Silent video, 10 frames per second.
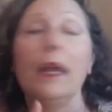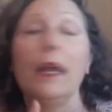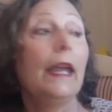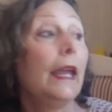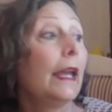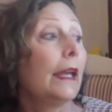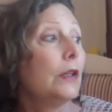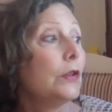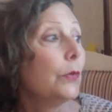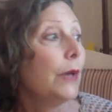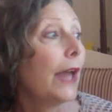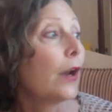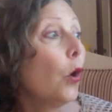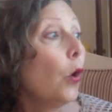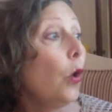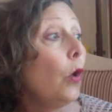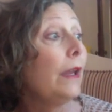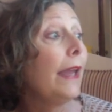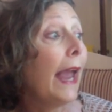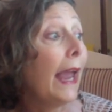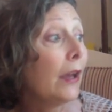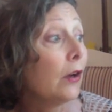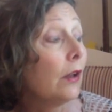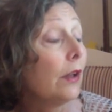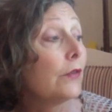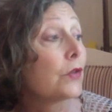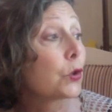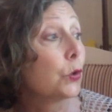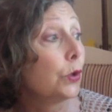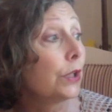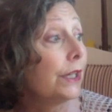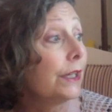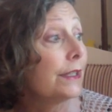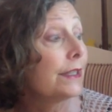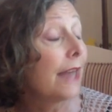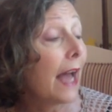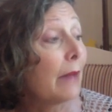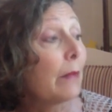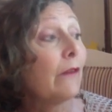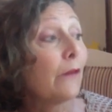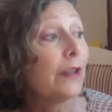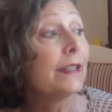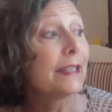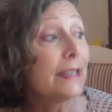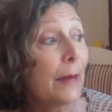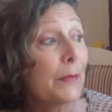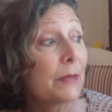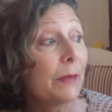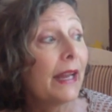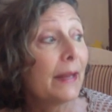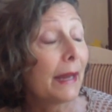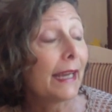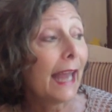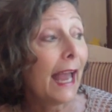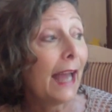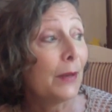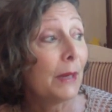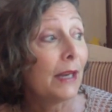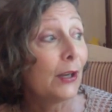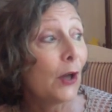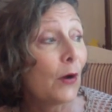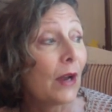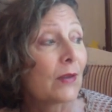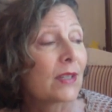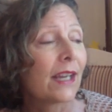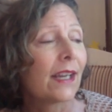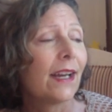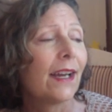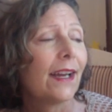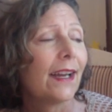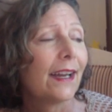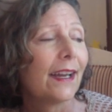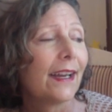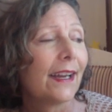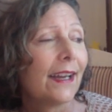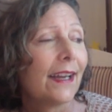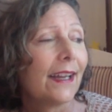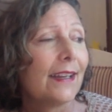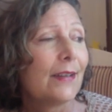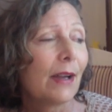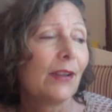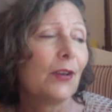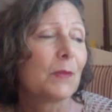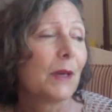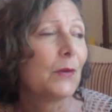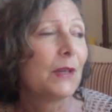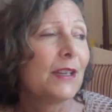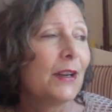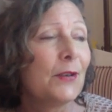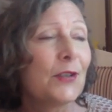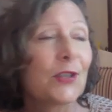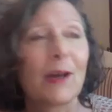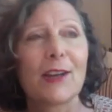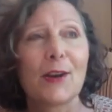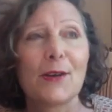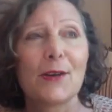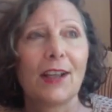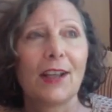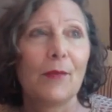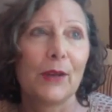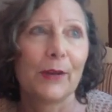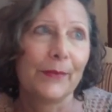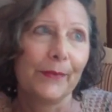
And we had a whole gaggle of school kids on my front steps petting my cat a minute ago. And I was like, do I close my windows? Do I go tell them to